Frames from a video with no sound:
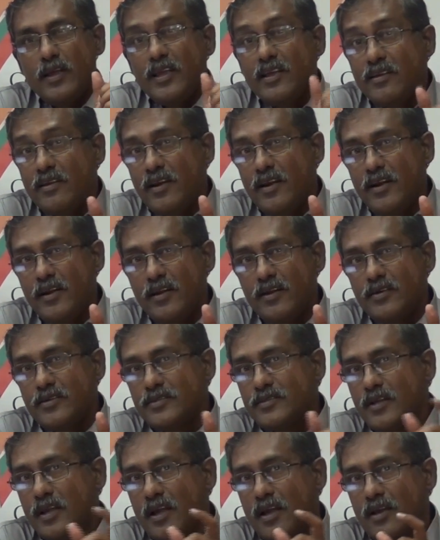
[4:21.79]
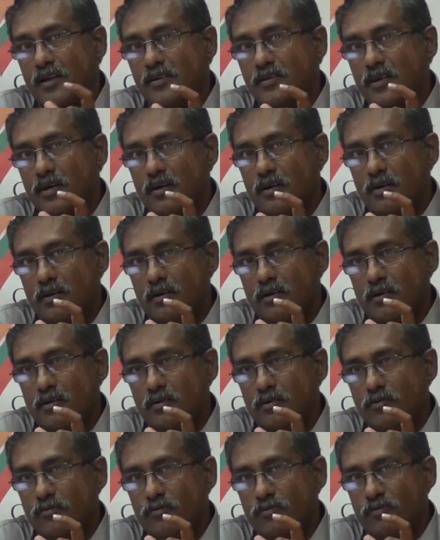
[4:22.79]
ingredients and
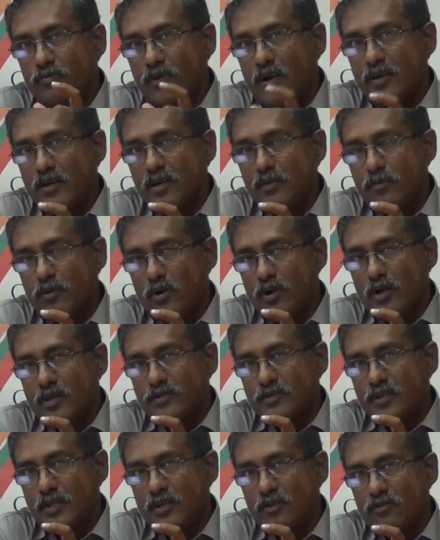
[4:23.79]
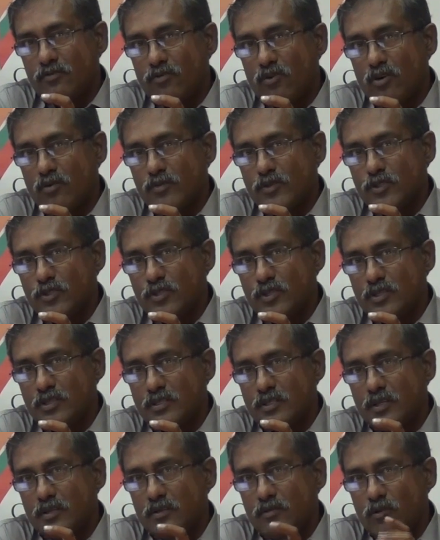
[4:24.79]
final products in
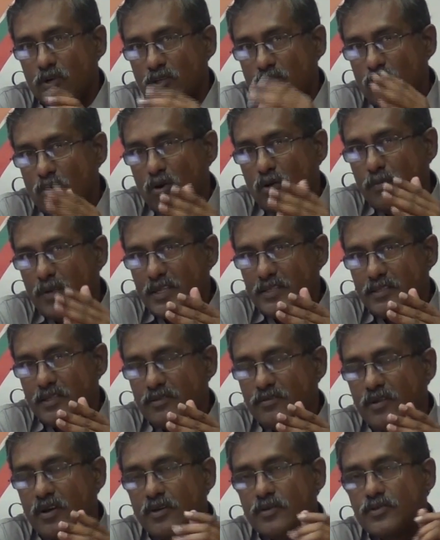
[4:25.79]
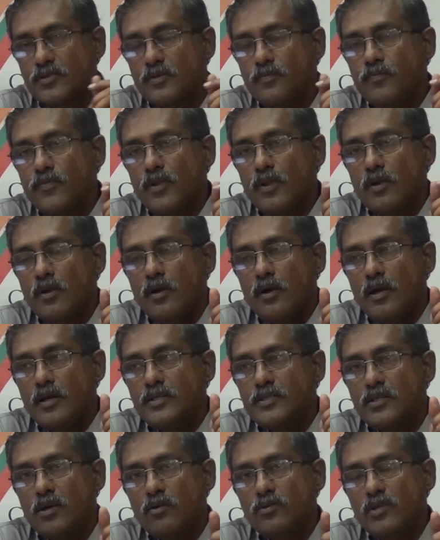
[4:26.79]
pharmaceuticals, what is called basic drugs.
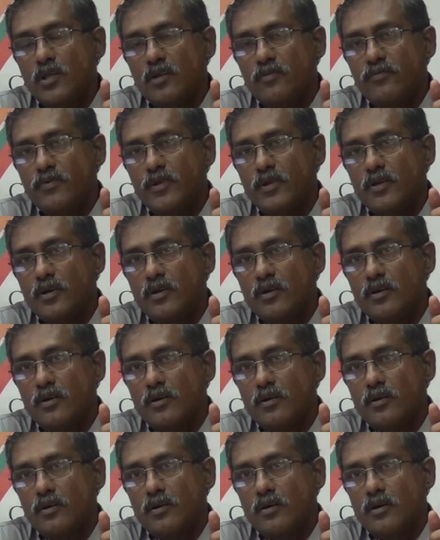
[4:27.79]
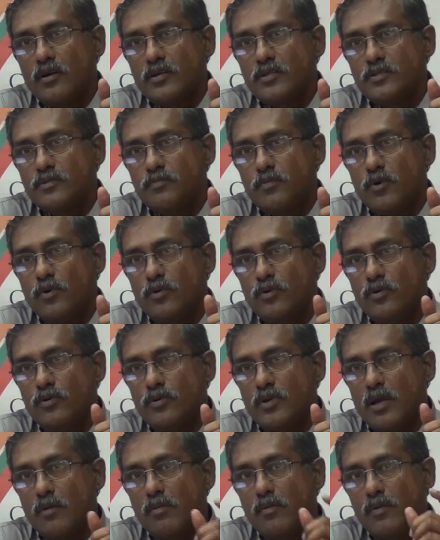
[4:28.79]
And South Africa has
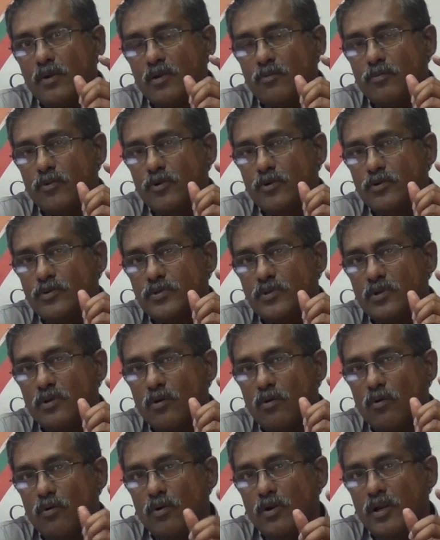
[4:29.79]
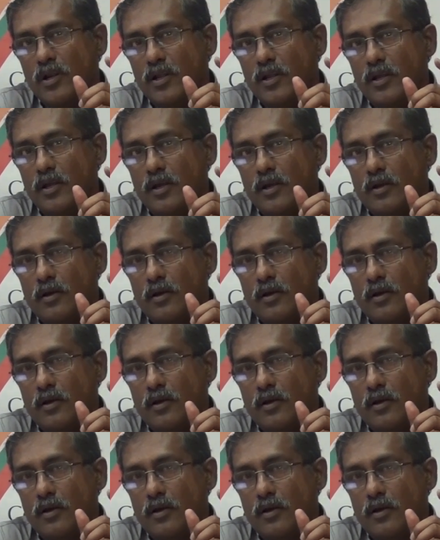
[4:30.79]
capable of producing only